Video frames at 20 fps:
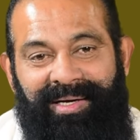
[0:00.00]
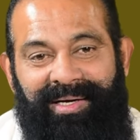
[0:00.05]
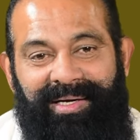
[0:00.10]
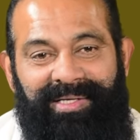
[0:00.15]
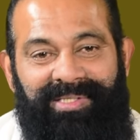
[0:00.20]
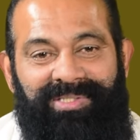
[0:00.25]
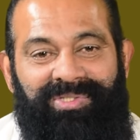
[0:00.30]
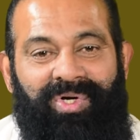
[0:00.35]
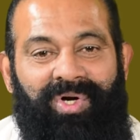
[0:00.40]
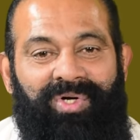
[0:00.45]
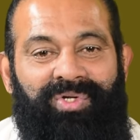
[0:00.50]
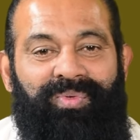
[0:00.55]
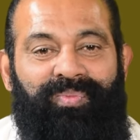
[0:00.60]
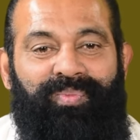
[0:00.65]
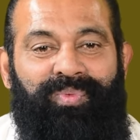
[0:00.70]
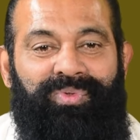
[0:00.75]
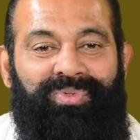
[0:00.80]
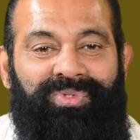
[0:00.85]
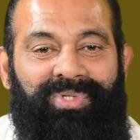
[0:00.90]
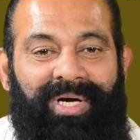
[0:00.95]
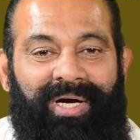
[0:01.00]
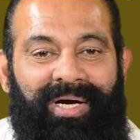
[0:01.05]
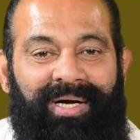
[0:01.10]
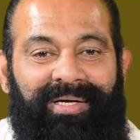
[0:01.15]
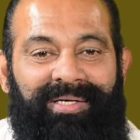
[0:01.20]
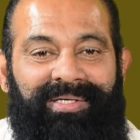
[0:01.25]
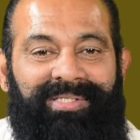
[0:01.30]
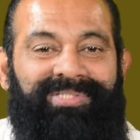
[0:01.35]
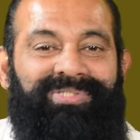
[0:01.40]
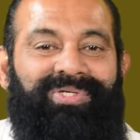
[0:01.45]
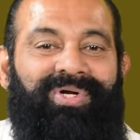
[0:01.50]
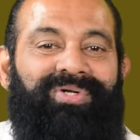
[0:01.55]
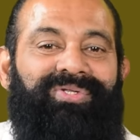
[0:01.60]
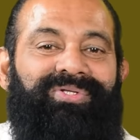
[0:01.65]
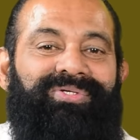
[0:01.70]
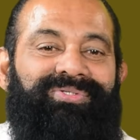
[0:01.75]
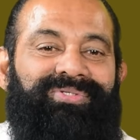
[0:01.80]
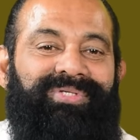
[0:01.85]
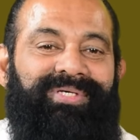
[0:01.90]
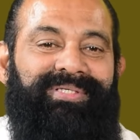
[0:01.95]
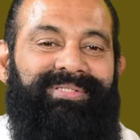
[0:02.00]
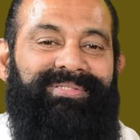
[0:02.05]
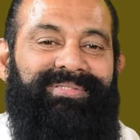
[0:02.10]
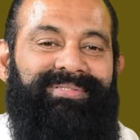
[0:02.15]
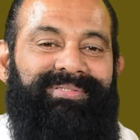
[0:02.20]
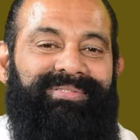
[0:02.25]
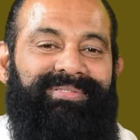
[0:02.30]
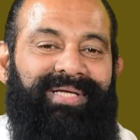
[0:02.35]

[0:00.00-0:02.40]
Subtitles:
it is not the Buddha, it is not the things.